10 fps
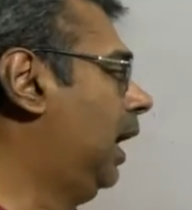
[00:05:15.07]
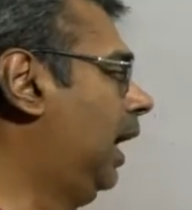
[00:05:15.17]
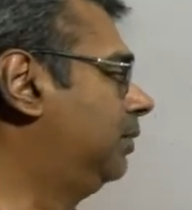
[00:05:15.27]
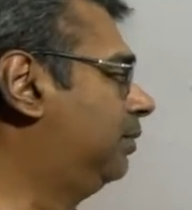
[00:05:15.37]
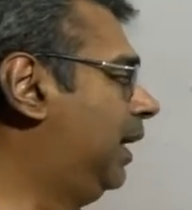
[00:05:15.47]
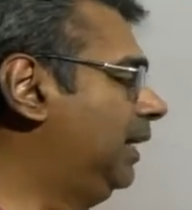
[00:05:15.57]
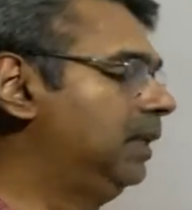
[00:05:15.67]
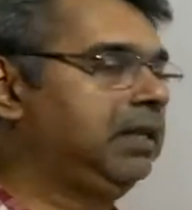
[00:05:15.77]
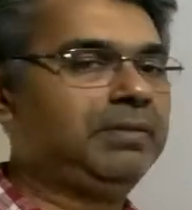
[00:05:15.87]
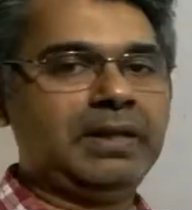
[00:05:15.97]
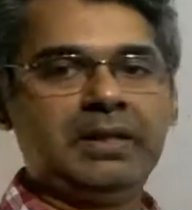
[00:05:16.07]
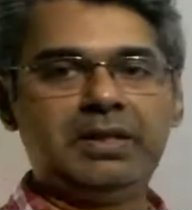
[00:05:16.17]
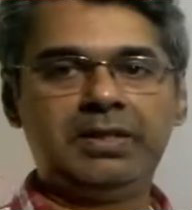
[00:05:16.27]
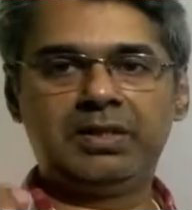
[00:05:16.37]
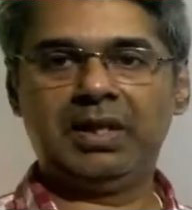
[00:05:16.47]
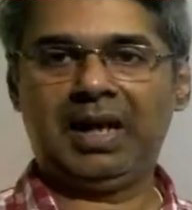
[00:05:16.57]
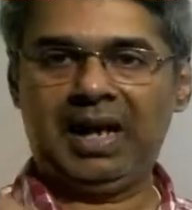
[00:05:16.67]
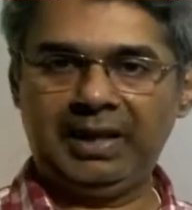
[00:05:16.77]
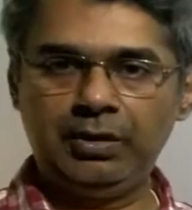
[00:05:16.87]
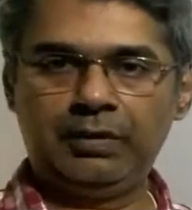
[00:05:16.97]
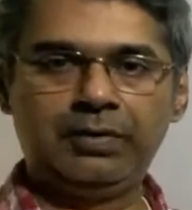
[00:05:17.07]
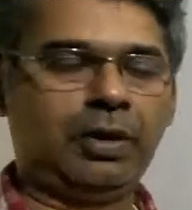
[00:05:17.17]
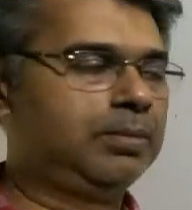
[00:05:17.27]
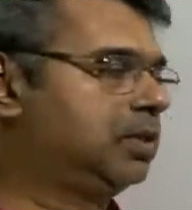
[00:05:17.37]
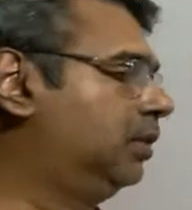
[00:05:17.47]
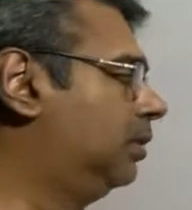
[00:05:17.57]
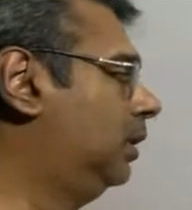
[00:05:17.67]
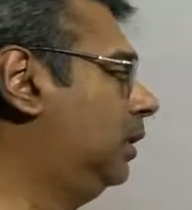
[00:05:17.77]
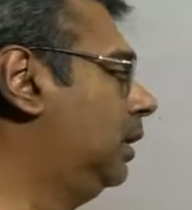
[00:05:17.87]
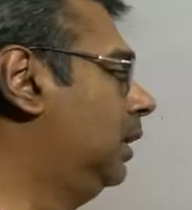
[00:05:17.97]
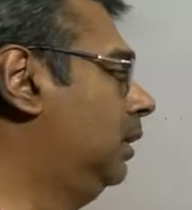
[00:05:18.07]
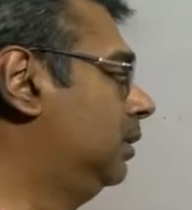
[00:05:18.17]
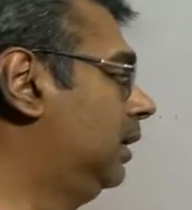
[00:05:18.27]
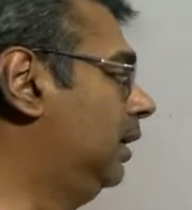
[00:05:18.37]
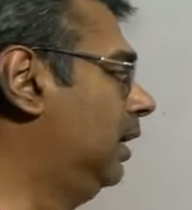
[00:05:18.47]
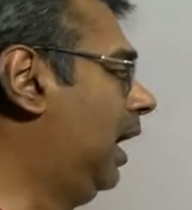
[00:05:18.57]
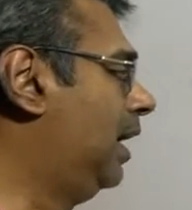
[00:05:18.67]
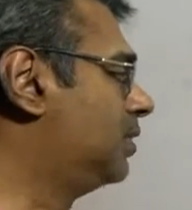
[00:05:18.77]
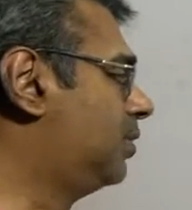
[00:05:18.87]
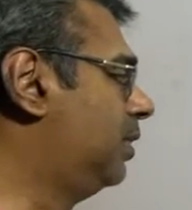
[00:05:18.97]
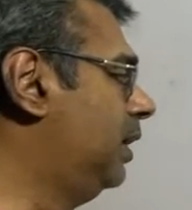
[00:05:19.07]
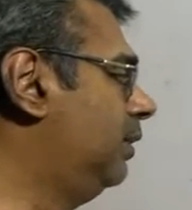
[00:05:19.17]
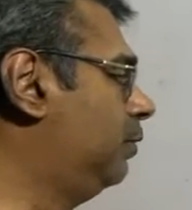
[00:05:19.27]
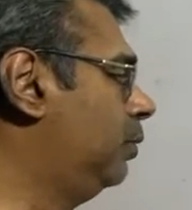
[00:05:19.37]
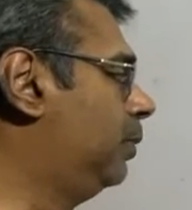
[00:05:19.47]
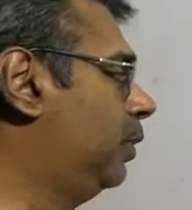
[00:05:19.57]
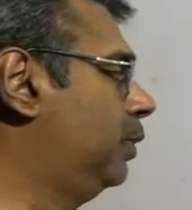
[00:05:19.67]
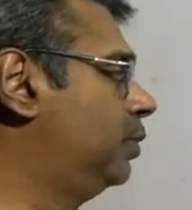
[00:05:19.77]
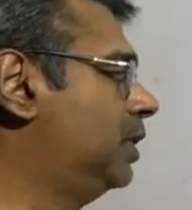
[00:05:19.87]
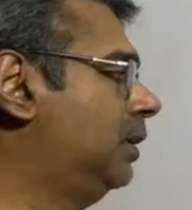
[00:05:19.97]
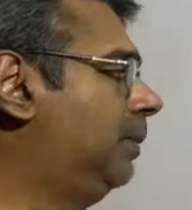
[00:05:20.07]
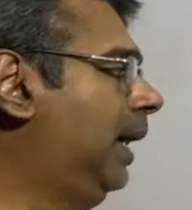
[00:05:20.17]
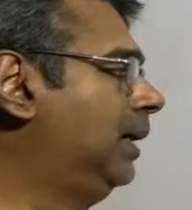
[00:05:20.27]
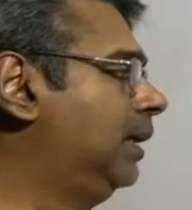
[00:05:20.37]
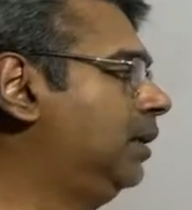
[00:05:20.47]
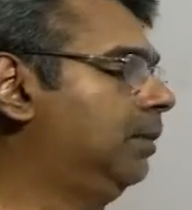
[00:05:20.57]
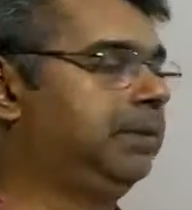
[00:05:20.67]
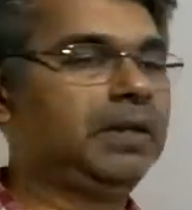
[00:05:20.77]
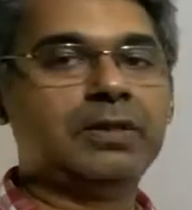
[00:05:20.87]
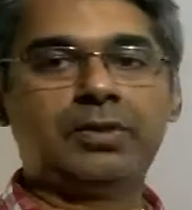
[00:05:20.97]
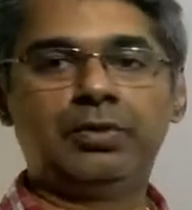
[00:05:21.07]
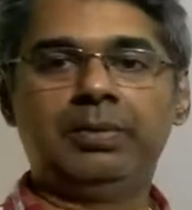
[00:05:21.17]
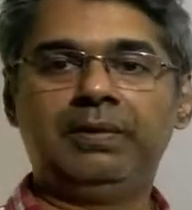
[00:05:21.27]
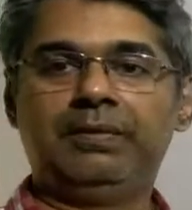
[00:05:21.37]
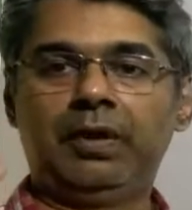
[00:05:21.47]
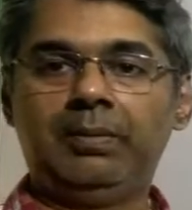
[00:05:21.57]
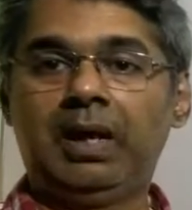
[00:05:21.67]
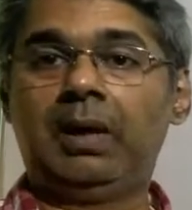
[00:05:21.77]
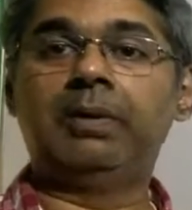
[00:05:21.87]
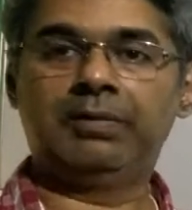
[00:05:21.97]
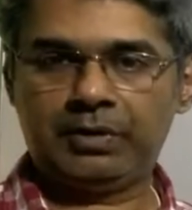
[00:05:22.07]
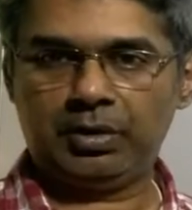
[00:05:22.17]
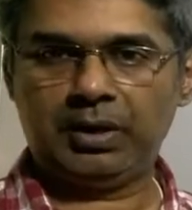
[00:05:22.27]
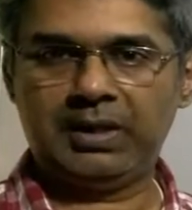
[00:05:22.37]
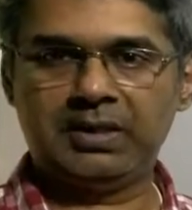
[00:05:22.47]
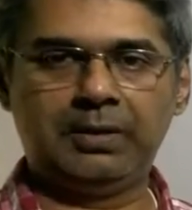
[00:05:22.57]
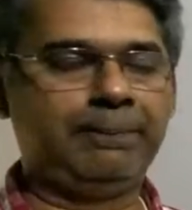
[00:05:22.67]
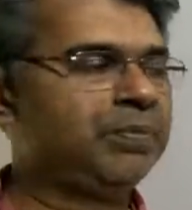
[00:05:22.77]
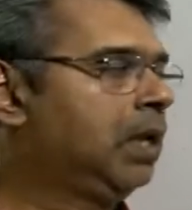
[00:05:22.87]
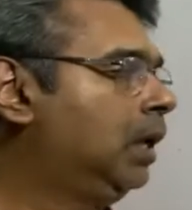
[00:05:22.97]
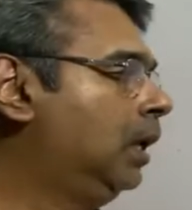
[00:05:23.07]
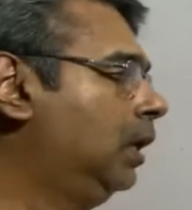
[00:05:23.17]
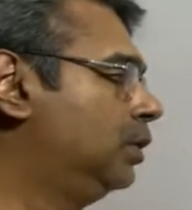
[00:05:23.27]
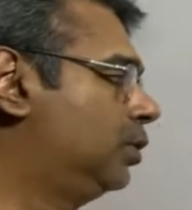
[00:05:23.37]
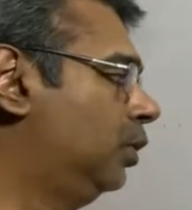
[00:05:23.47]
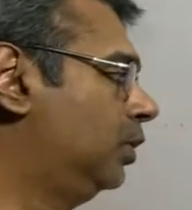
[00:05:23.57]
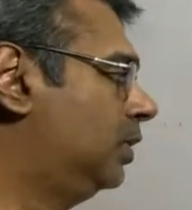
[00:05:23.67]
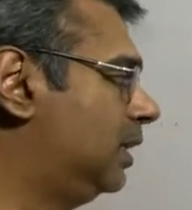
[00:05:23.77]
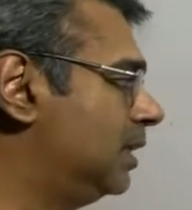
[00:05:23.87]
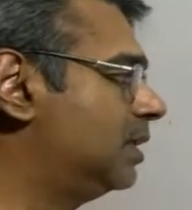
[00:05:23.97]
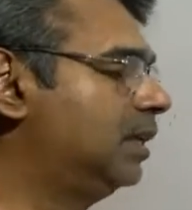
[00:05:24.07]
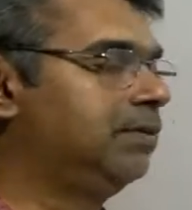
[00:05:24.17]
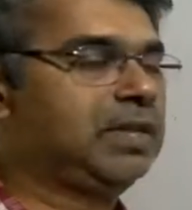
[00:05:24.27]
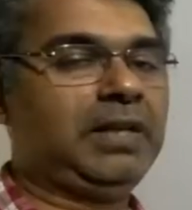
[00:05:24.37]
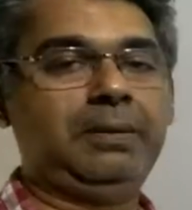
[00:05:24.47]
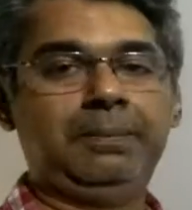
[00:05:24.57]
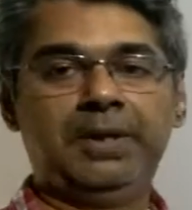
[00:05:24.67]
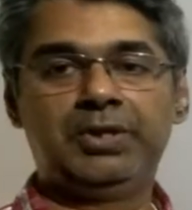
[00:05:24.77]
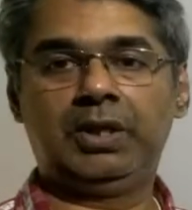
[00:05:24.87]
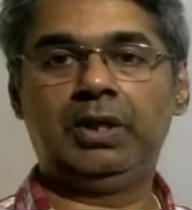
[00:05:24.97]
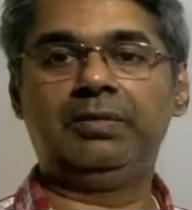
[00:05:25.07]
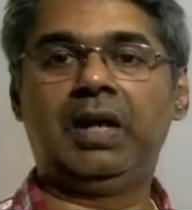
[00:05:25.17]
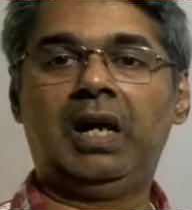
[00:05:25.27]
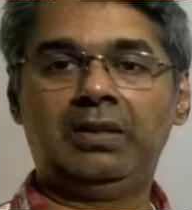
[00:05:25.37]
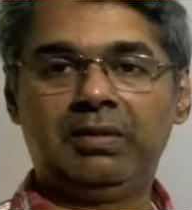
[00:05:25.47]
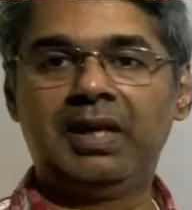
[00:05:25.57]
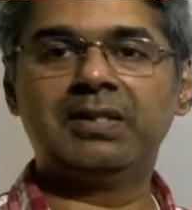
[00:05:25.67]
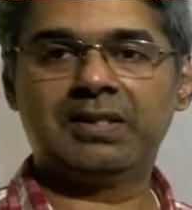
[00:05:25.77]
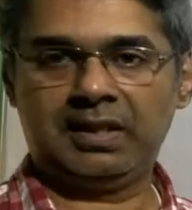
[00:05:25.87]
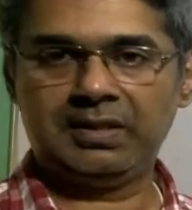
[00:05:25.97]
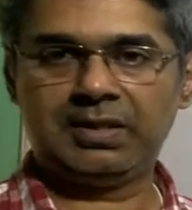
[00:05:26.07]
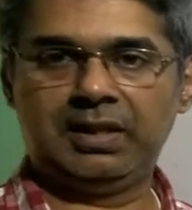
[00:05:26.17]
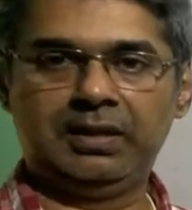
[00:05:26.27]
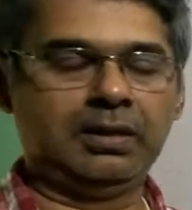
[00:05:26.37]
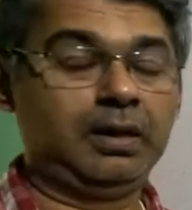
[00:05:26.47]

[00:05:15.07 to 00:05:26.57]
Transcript: and finally when they reach the eye of the observer, the last ray, if you produce it back, it appears to be from above the horizon. So this gives an impression of advanced sunset,